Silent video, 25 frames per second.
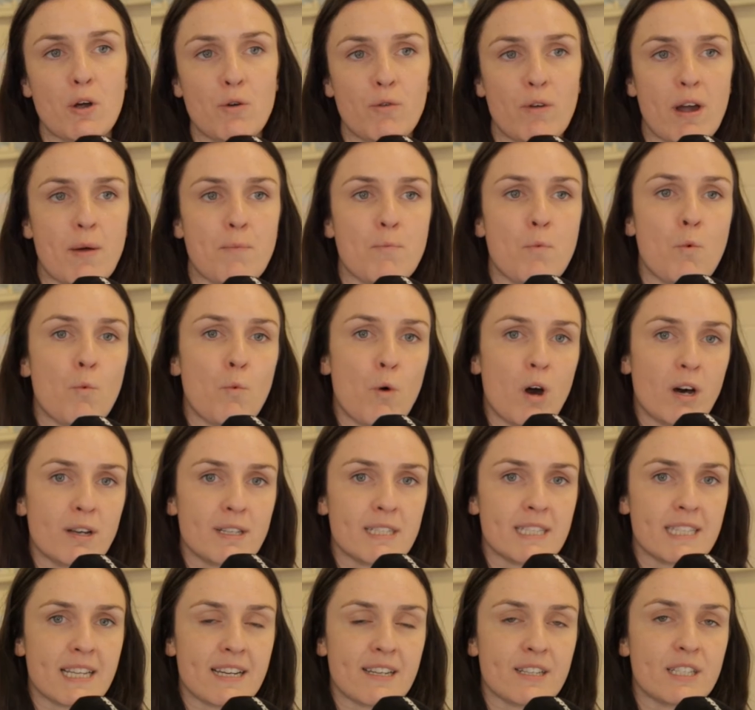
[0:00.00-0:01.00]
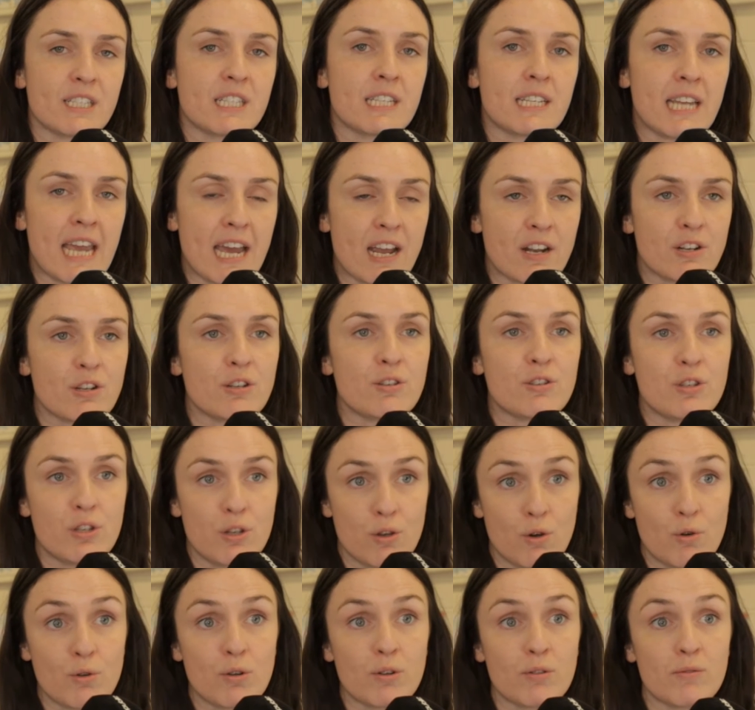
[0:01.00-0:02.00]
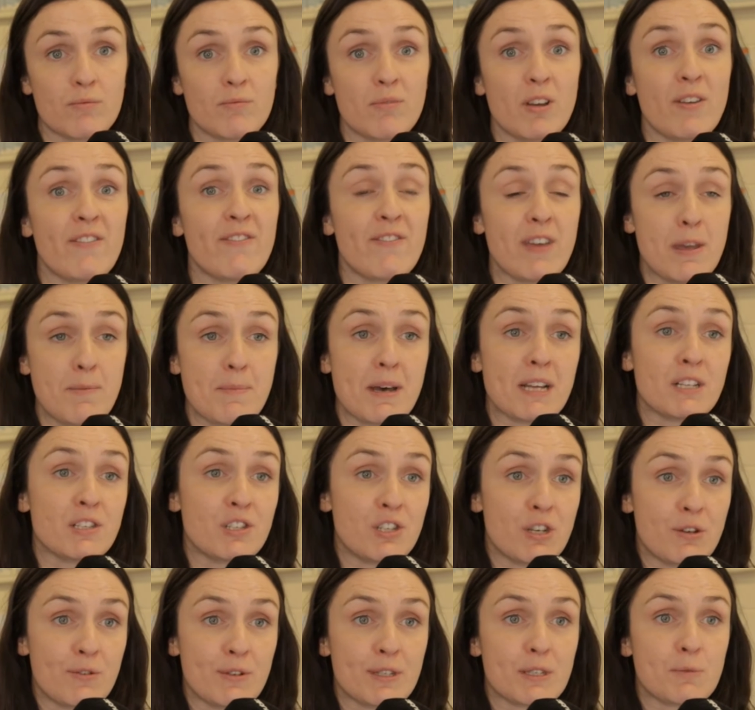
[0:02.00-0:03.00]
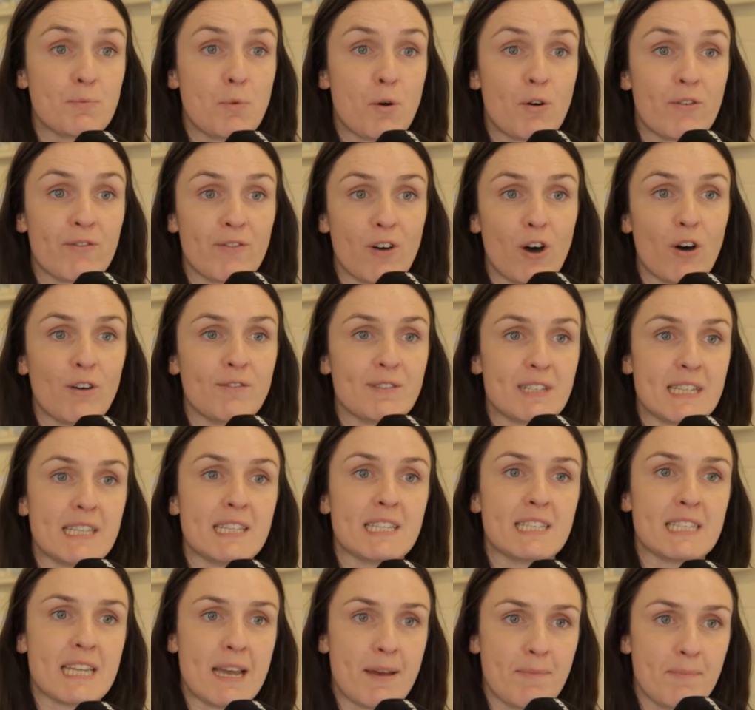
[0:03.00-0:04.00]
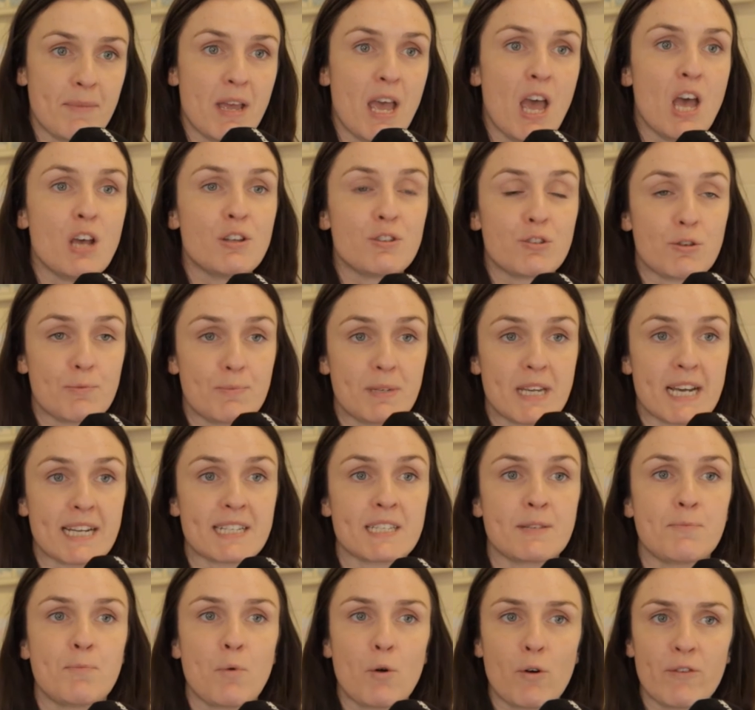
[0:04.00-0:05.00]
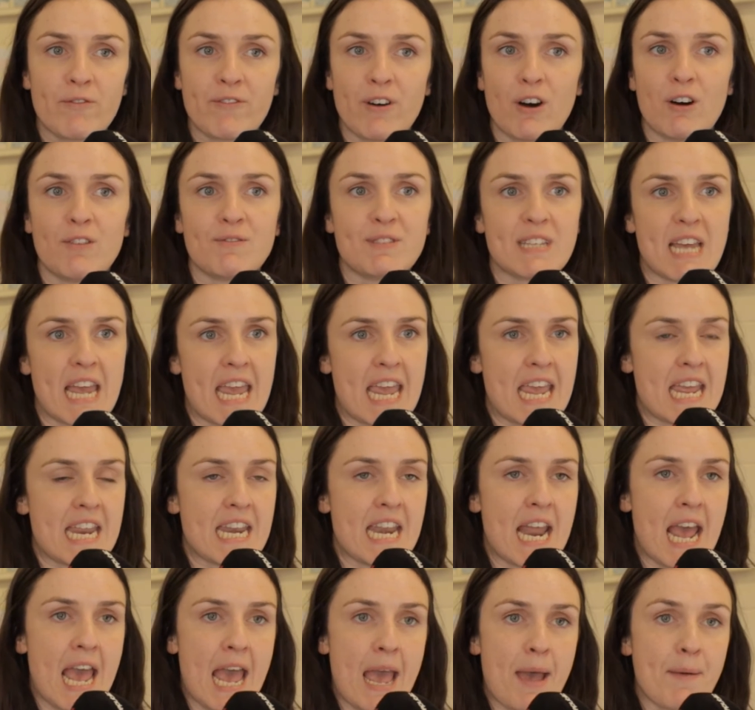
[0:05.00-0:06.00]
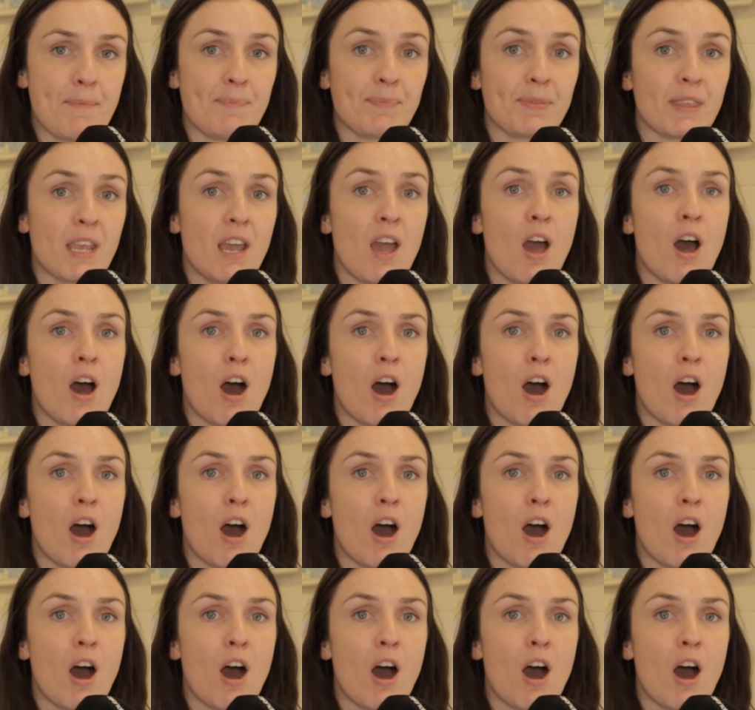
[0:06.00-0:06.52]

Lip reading: programme was that to get young female students more involved in the STEM subjects and more involved in